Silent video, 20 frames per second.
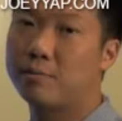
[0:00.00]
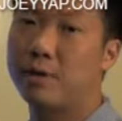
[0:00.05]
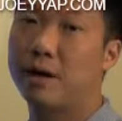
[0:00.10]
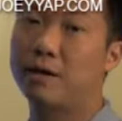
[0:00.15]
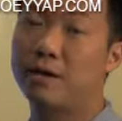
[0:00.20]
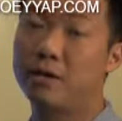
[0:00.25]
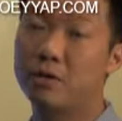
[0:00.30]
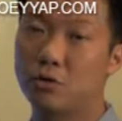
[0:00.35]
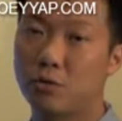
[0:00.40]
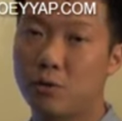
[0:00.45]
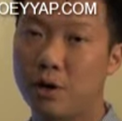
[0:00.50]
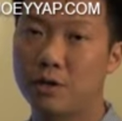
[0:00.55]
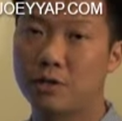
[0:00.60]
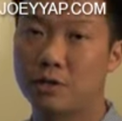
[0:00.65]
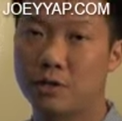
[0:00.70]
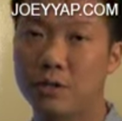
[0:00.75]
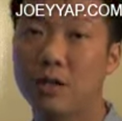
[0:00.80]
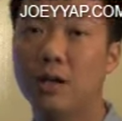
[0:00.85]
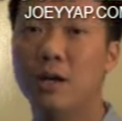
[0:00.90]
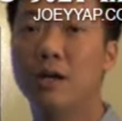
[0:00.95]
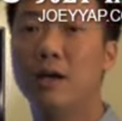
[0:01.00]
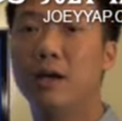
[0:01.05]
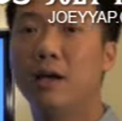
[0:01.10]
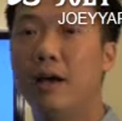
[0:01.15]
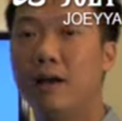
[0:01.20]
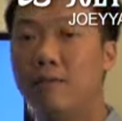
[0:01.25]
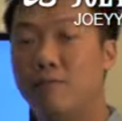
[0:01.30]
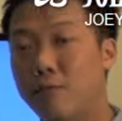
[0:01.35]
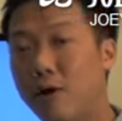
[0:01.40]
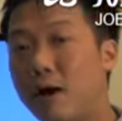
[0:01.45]
by this question,
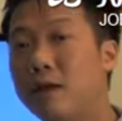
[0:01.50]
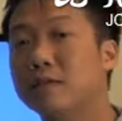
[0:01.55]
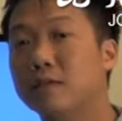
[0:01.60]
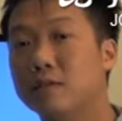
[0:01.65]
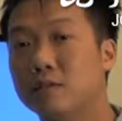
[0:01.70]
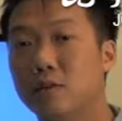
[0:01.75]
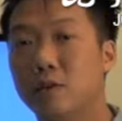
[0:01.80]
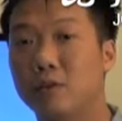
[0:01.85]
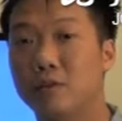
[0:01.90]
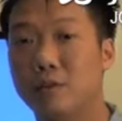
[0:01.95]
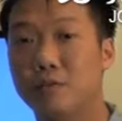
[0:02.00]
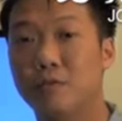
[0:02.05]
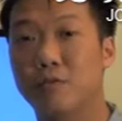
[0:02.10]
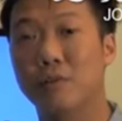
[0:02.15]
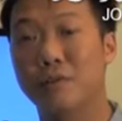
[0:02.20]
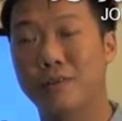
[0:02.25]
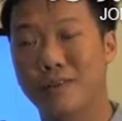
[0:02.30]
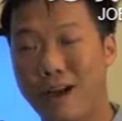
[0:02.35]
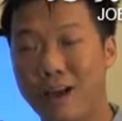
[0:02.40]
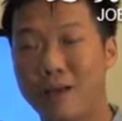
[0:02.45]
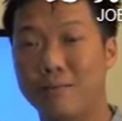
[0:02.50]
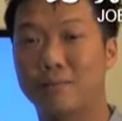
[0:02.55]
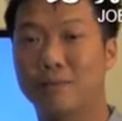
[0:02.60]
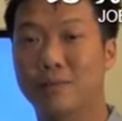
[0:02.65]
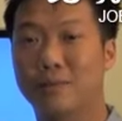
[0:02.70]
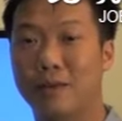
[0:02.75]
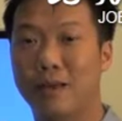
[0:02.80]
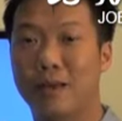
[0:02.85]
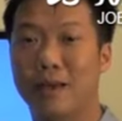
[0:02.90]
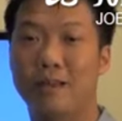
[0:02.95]
advanced has got different types,
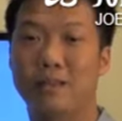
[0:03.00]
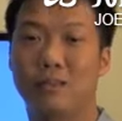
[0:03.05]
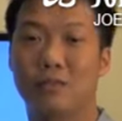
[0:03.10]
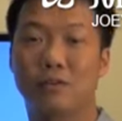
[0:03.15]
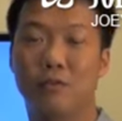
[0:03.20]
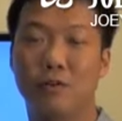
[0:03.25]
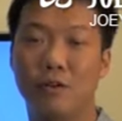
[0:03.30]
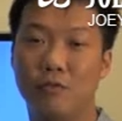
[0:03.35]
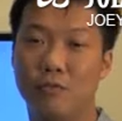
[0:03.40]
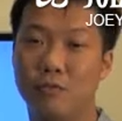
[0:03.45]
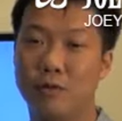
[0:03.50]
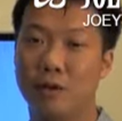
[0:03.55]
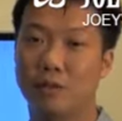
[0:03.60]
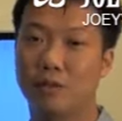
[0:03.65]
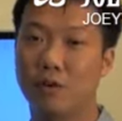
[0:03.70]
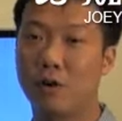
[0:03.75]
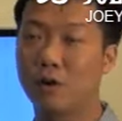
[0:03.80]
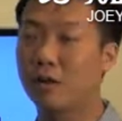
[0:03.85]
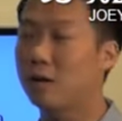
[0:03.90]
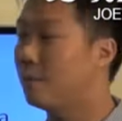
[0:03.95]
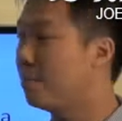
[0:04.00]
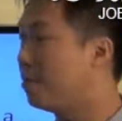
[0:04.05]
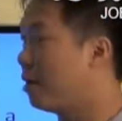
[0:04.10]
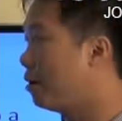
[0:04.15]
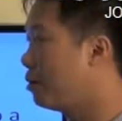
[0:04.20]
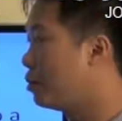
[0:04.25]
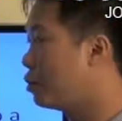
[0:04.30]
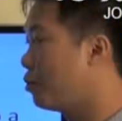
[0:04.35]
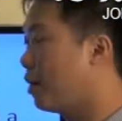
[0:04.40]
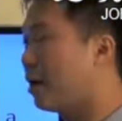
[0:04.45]
okay? So if we are talking
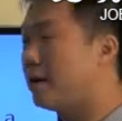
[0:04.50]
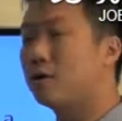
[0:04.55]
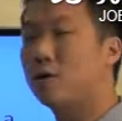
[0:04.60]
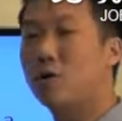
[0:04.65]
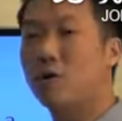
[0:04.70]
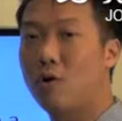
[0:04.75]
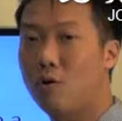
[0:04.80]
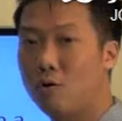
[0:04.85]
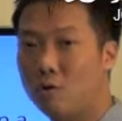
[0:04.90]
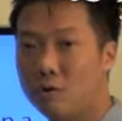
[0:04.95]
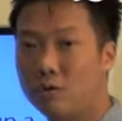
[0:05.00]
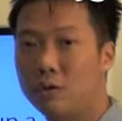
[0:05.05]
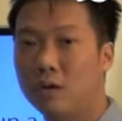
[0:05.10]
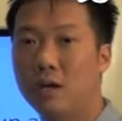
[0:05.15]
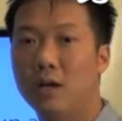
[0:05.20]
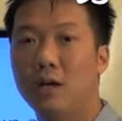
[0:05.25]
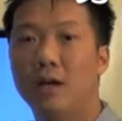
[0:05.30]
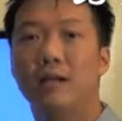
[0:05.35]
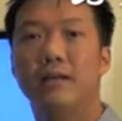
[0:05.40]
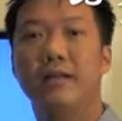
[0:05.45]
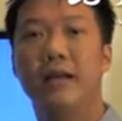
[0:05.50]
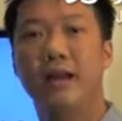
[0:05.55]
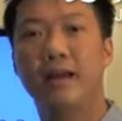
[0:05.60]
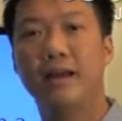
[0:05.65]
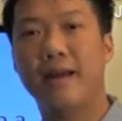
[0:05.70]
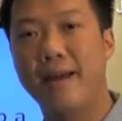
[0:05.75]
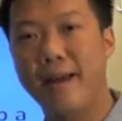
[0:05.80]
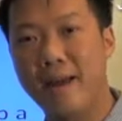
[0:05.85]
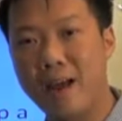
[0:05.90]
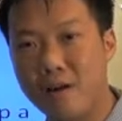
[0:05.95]
about Xuan Kong,
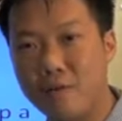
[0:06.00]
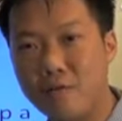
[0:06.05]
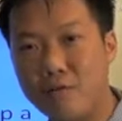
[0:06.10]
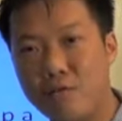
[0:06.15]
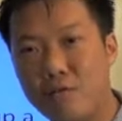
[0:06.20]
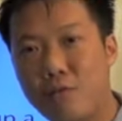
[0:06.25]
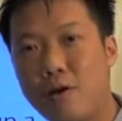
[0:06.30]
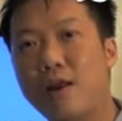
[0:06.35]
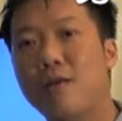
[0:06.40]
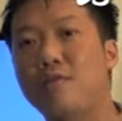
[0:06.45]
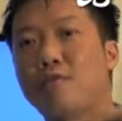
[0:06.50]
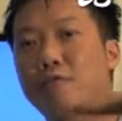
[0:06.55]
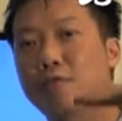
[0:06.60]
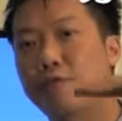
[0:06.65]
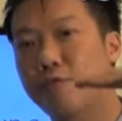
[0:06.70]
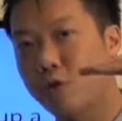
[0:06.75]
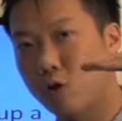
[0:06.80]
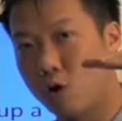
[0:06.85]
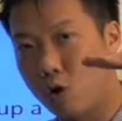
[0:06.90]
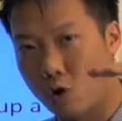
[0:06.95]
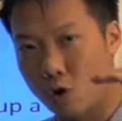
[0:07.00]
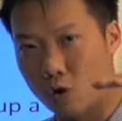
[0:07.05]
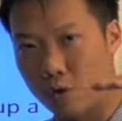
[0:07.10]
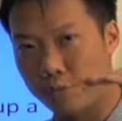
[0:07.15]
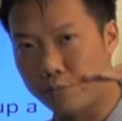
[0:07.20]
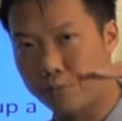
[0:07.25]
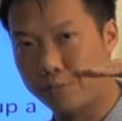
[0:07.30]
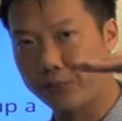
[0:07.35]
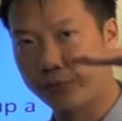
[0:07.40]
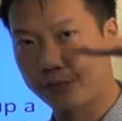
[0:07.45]
then every
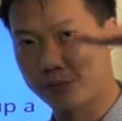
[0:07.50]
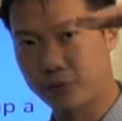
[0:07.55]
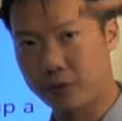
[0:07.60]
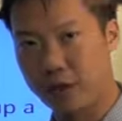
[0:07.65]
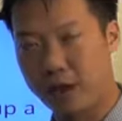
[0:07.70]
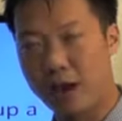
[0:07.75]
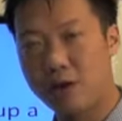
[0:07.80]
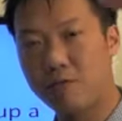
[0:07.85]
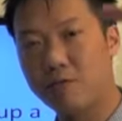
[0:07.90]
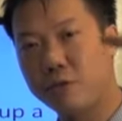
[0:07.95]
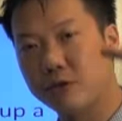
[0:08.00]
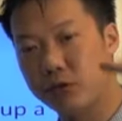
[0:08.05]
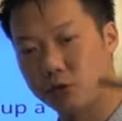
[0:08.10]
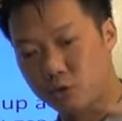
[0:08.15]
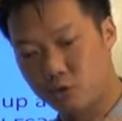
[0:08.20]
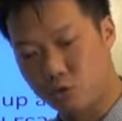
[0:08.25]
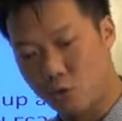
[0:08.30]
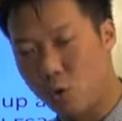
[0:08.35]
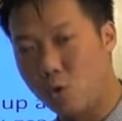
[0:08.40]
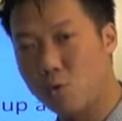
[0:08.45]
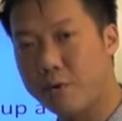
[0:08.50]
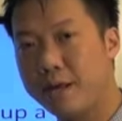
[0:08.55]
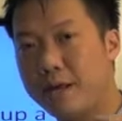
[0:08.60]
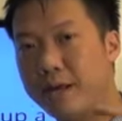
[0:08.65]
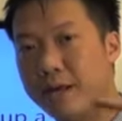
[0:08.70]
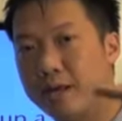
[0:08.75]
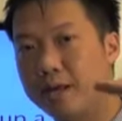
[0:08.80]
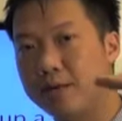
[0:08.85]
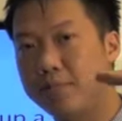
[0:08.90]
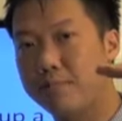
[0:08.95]
floor, every
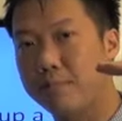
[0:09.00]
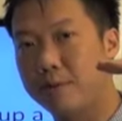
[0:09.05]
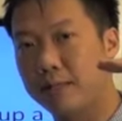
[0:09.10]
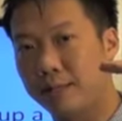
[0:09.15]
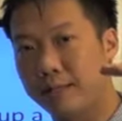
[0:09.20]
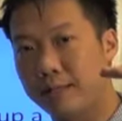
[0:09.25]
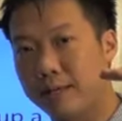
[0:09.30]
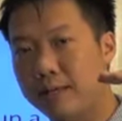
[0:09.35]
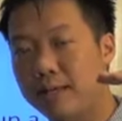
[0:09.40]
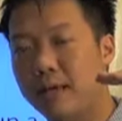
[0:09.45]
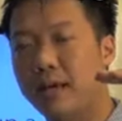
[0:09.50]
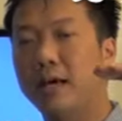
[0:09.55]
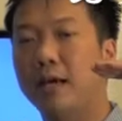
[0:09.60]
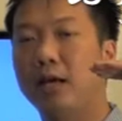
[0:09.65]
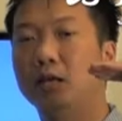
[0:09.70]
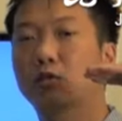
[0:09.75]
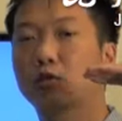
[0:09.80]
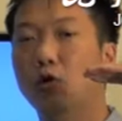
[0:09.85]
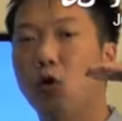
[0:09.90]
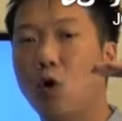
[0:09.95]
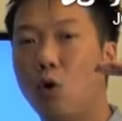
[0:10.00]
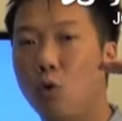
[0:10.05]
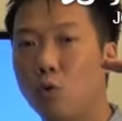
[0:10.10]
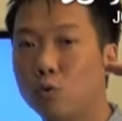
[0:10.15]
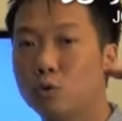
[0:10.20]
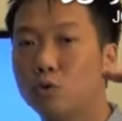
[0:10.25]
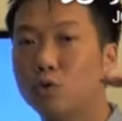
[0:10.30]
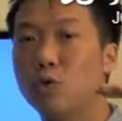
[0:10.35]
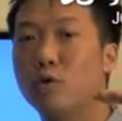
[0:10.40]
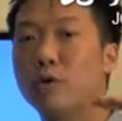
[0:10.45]
story in the building is
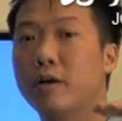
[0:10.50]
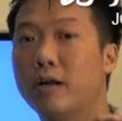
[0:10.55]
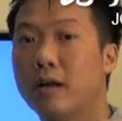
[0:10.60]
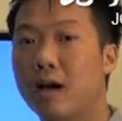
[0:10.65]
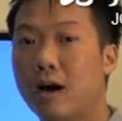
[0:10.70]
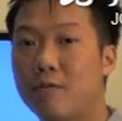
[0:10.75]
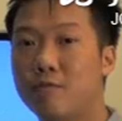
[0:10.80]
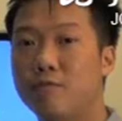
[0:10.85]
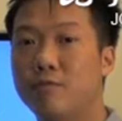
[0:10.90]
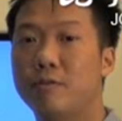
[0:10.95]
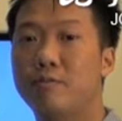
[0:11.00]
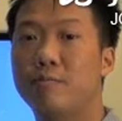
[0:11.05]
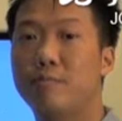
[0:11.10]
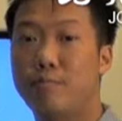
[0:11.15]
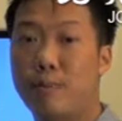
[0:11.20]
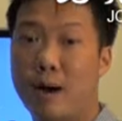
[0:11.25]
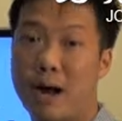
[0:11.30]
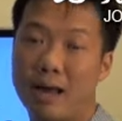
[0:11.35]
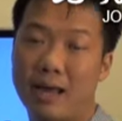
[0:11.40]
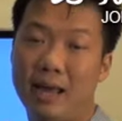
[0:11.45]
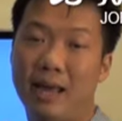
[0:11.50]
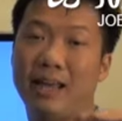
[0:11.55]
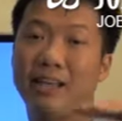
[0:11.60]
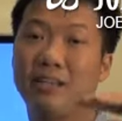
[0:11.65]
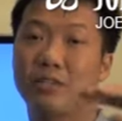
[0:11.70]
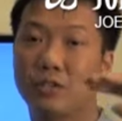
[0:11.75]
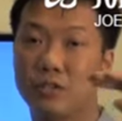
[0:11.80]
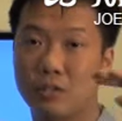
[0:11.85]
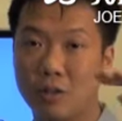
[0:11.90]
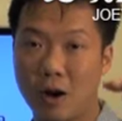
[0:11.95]
also governed by a
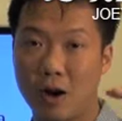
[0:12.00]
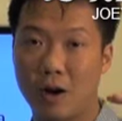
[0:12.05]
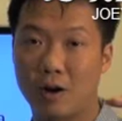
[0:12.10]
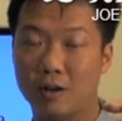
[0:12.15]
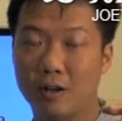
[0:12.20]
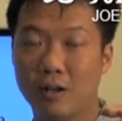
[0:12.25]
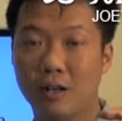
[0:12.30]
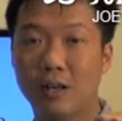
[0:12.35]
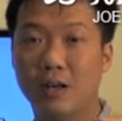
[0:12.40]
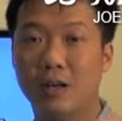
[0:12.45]
star.